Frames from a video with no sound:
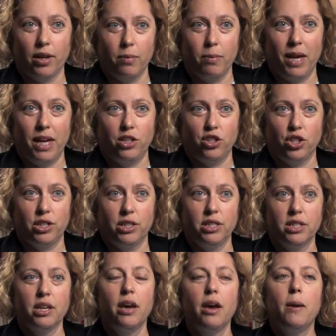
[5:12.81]

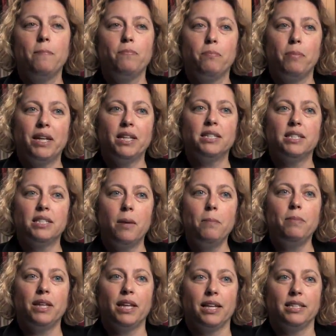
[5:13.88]
occupations, but in
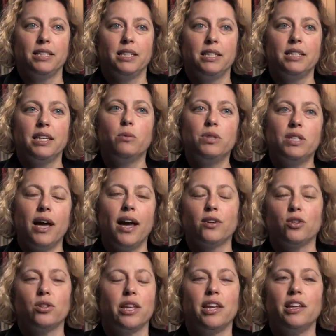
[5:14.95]
some places it was
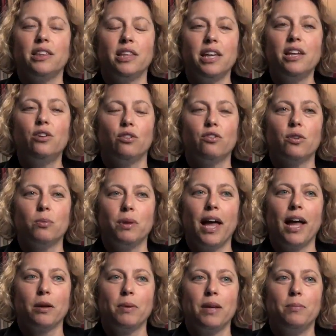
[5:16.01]
actually illegal for
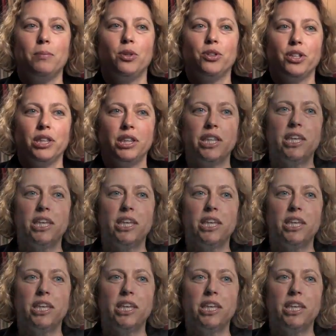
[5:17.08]
black people to